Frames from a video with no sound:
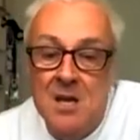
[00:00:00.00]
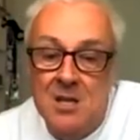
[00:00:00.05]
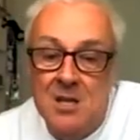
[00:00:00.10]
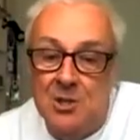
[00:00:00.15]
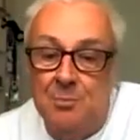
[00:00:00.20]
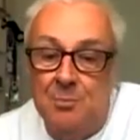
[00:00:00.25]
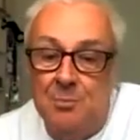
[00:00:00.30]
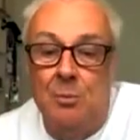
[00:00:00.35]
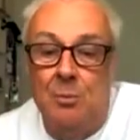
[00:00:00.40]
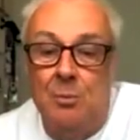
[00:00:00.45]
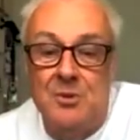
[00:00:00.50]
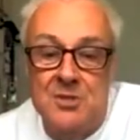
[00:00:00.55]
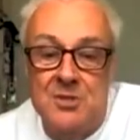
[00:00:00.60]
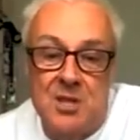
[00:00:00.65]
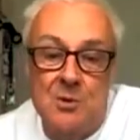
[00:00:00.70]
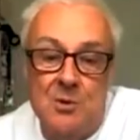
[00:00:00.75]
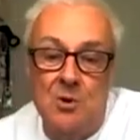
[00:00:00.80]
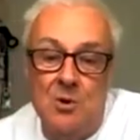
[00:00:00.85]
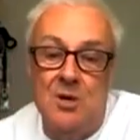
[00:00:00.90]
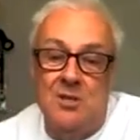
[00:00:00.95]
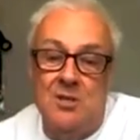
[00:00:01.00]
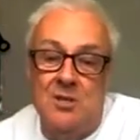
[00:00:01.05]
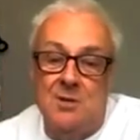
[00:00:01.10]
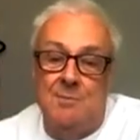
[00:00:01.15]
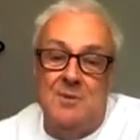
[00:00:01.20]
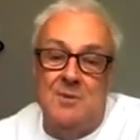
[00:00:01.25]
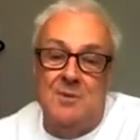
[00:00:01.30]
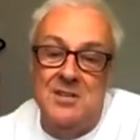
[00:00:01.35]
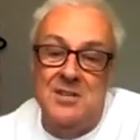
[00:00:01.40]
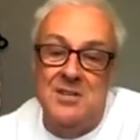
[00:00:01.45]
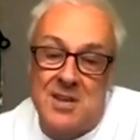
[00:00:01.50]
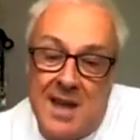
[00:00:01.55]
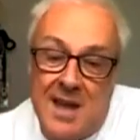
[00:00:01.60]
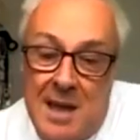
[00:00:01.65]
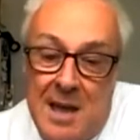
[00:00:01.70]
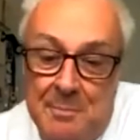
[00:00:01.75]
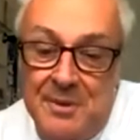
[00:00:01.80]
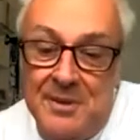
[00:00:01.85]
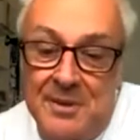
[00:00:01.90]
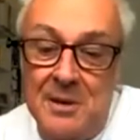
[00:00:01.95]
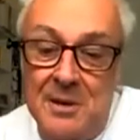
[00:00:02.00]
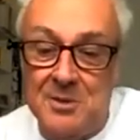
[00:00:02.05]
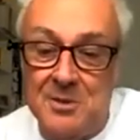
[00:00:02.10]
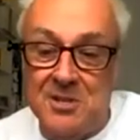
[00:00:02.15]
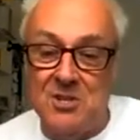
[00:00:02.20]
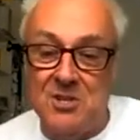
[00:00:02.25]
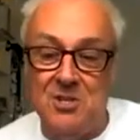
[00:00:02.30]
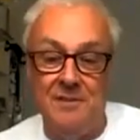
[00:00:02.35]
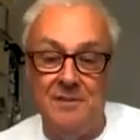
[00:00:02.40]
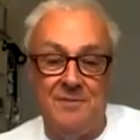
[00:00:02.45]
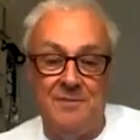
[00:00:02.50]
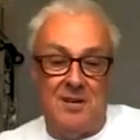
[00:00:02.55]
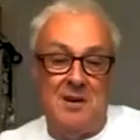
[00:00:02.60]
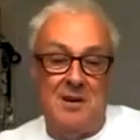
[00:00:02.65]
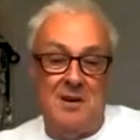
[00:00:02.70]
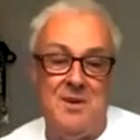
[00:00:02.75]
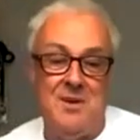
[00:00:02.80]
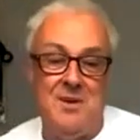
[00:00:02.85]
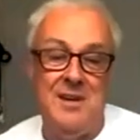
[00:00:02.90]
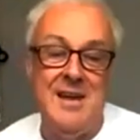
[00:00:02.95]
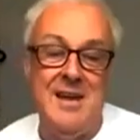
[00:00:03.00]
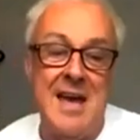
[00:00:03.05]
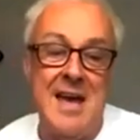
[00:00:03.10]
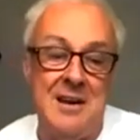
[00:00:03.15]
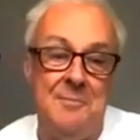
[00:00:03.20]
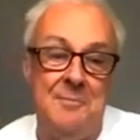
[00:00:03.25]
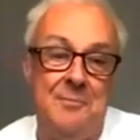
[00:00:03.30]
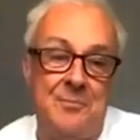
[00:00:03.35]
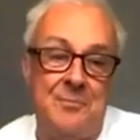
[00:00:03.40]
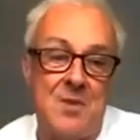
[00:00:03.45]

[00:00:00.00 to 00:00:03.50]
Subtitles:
The problem is they weren't. And as it happened, it was the shifter again.